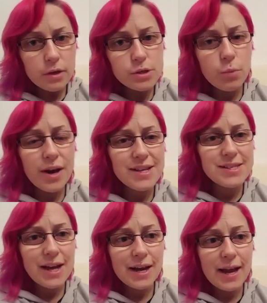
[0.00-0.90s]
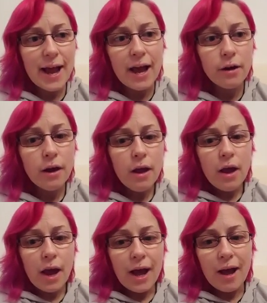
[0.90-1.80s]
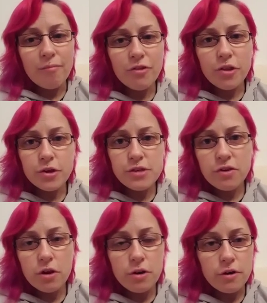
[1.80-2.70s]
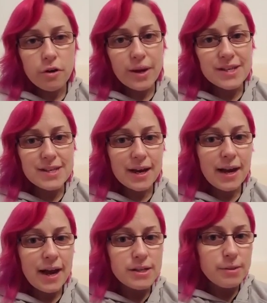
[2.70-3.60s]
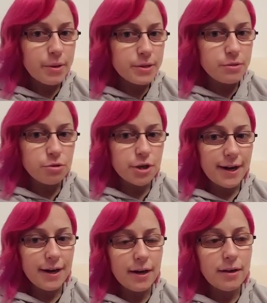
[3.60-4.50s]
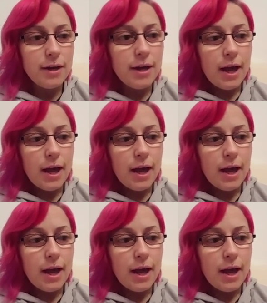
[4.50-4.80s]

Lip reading: So when I started out, for those of you who don't know, I started out as a personal trainer,